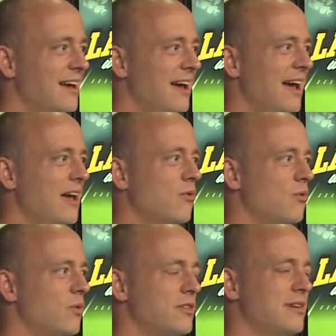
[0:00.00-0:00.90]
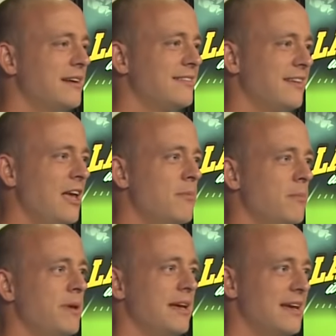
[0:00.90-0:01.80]
hey, with Nick Saban
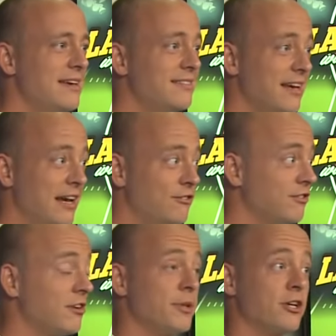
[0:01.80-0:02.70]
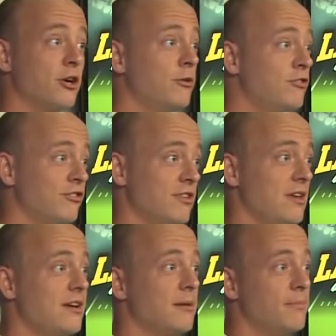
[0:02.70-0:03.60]
being his age and some of the coaches that
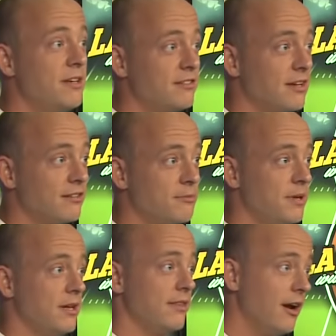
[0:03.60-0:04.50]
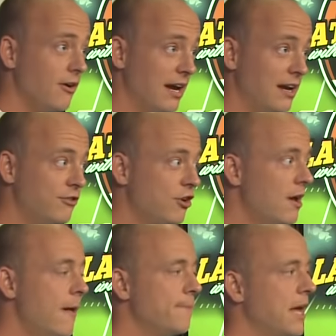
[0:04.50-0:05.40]
he competes against being their age,
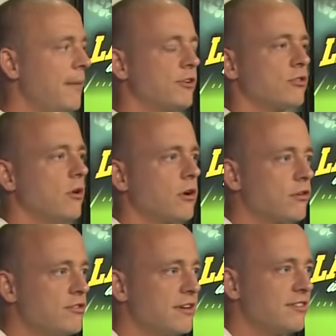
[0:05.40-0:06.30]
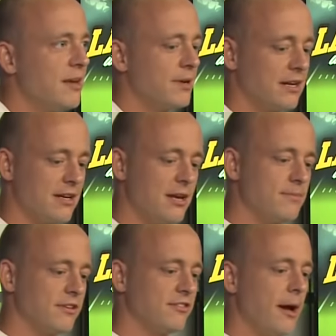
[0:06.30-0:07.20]
how much longer is Nick Saban going to keep
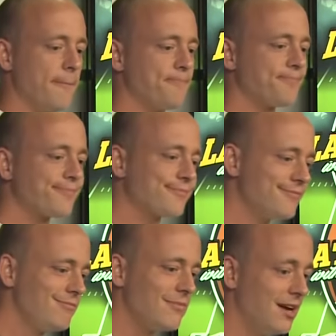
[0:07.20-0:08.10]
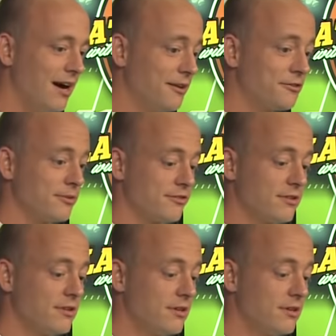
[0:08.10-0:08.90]
this up? Uh, this one's